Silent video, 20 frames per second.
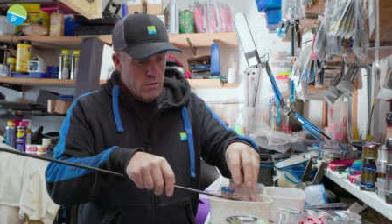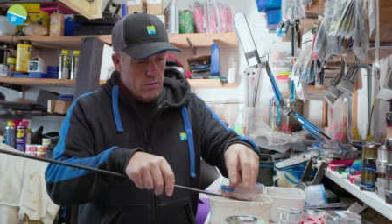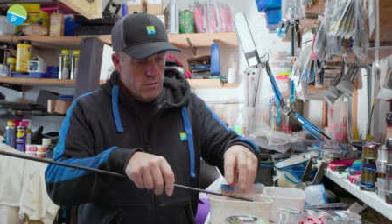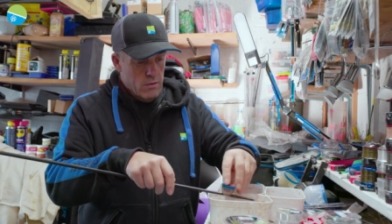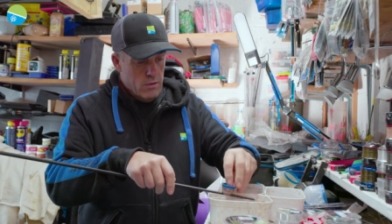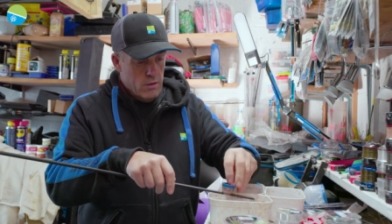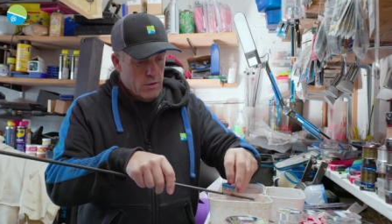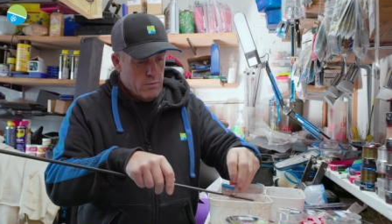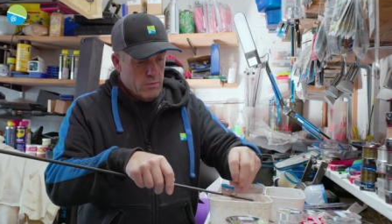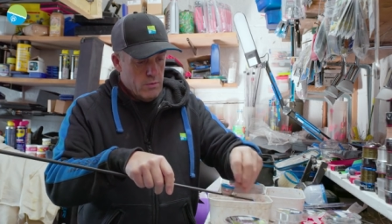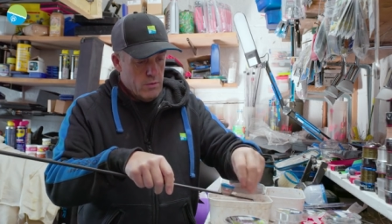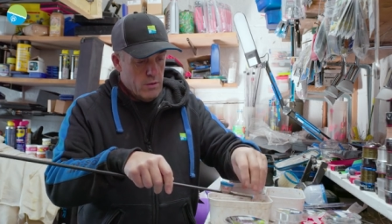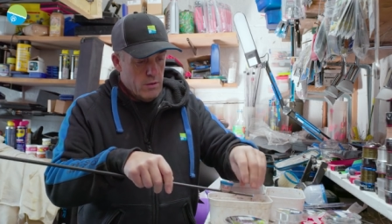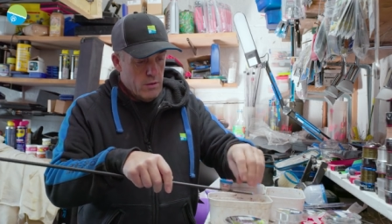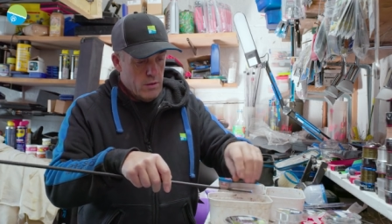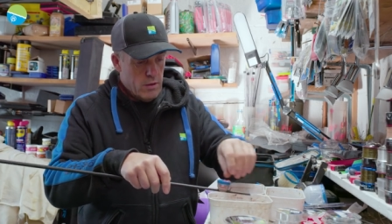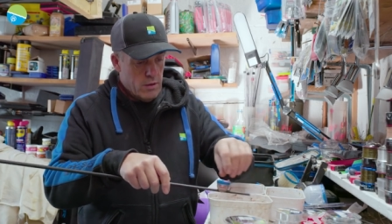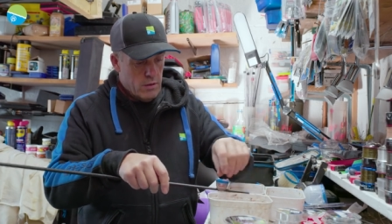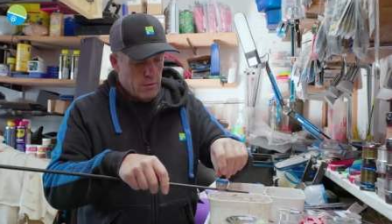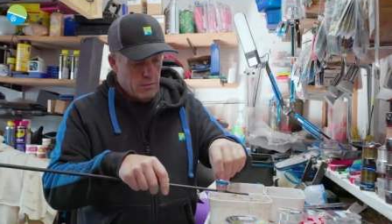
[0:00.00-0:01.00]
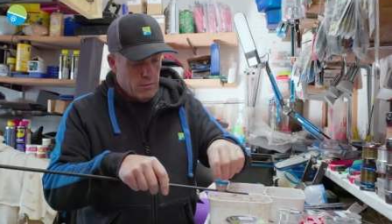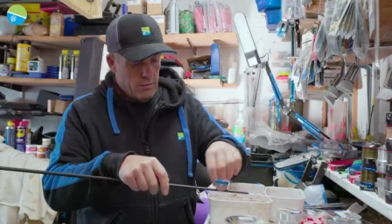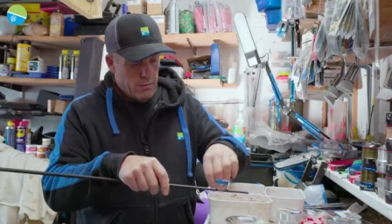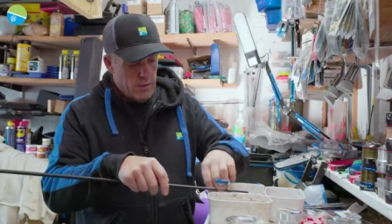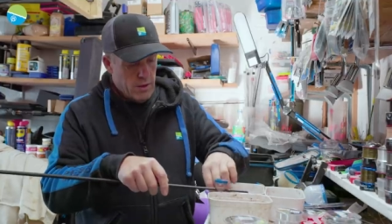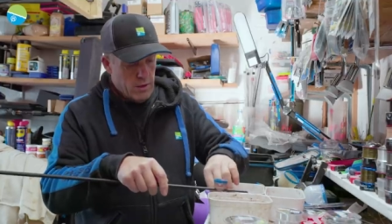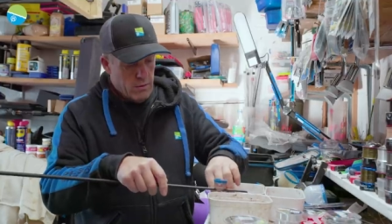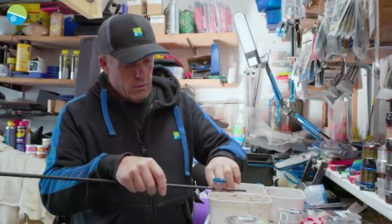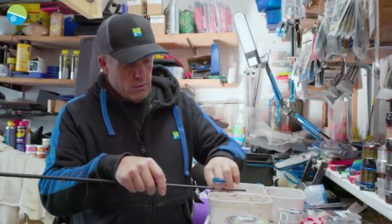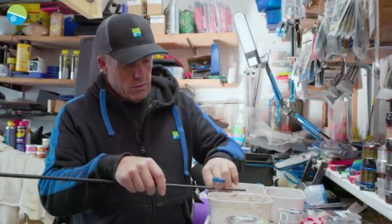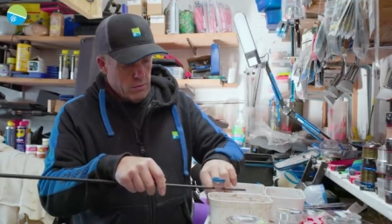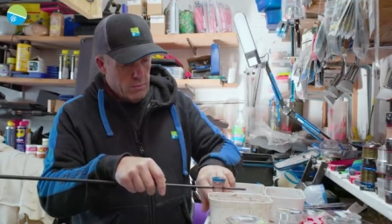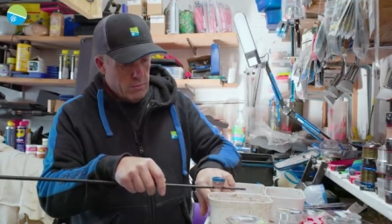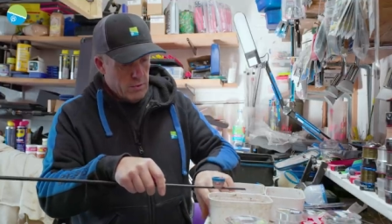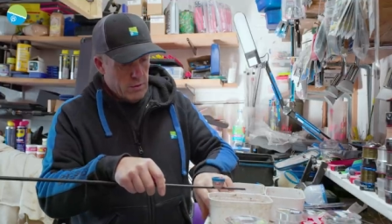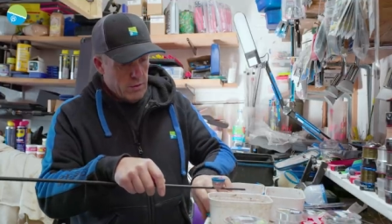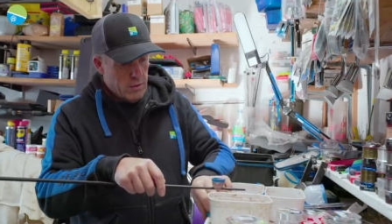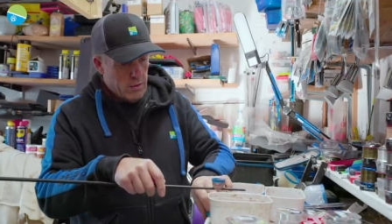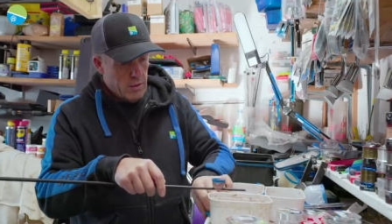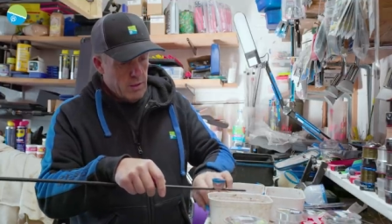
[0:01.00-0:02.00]
So let's put like 3/4 of a
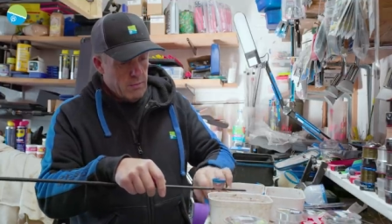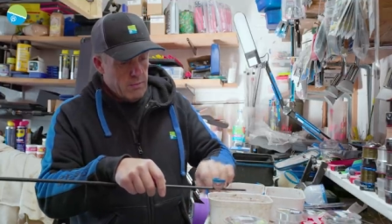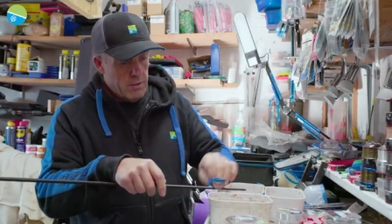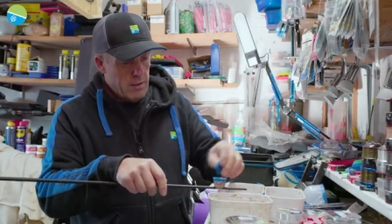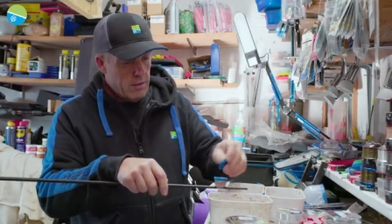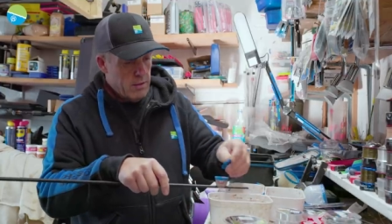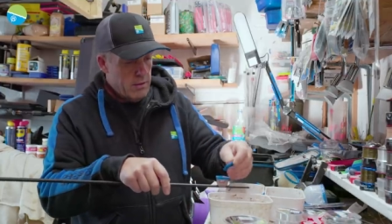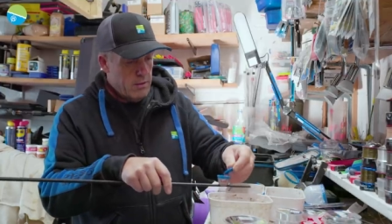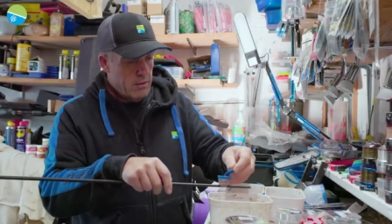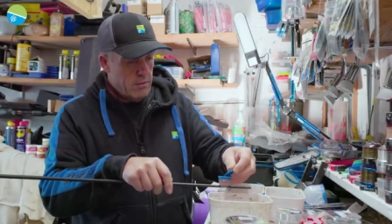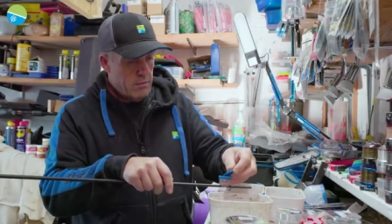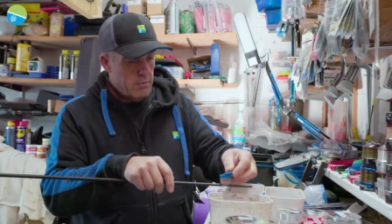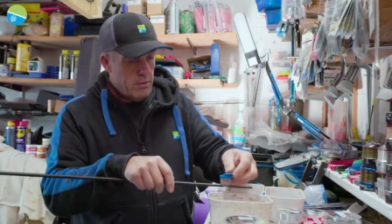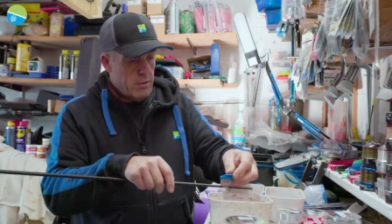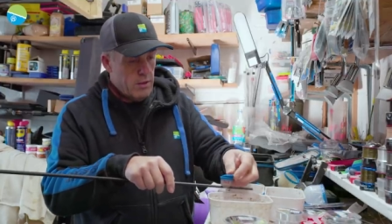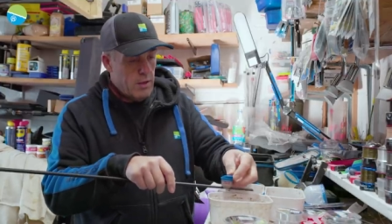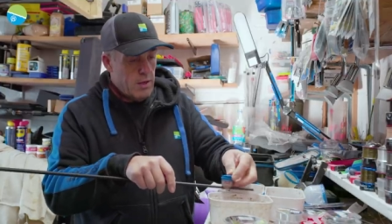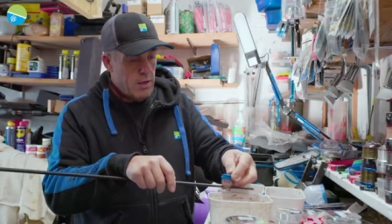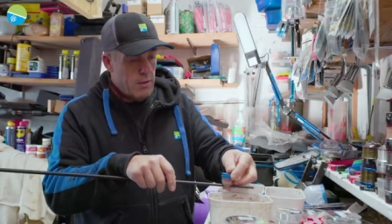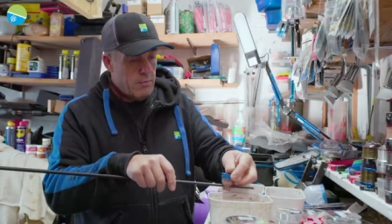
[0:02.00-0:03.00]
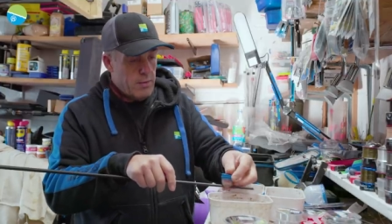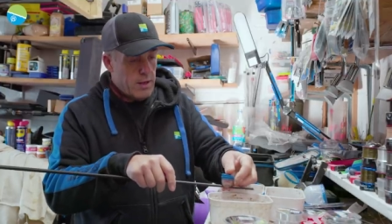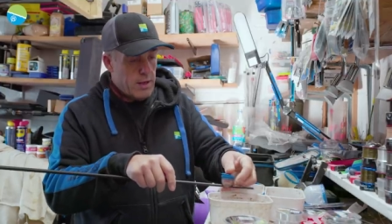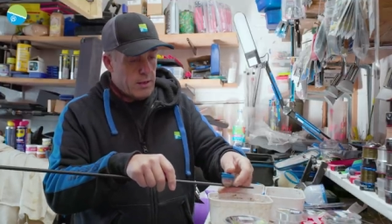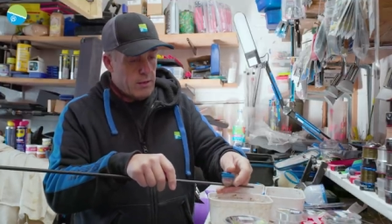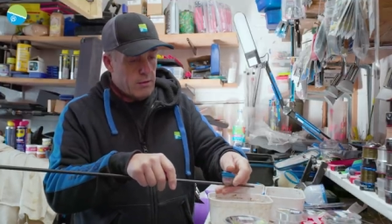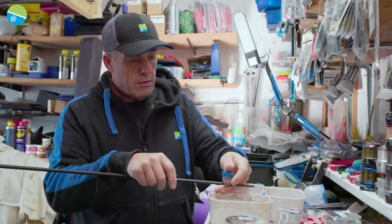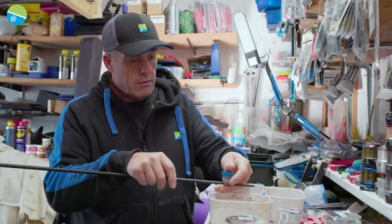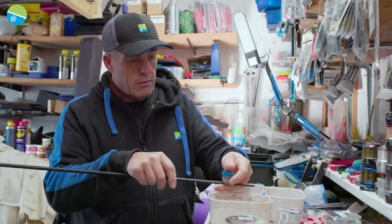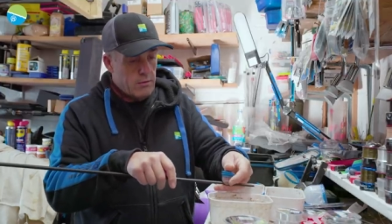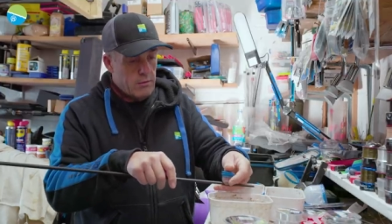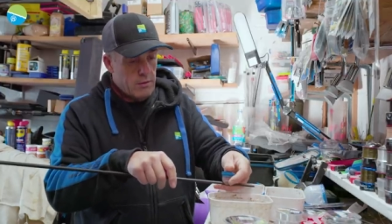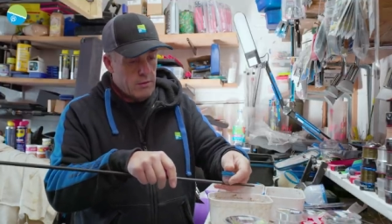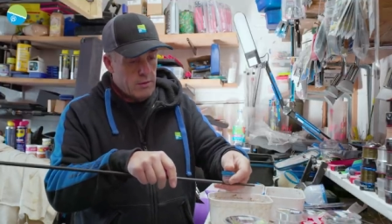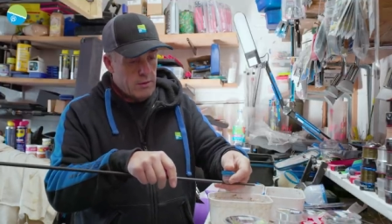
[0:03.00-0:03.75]
pot of them in, put the lid back on.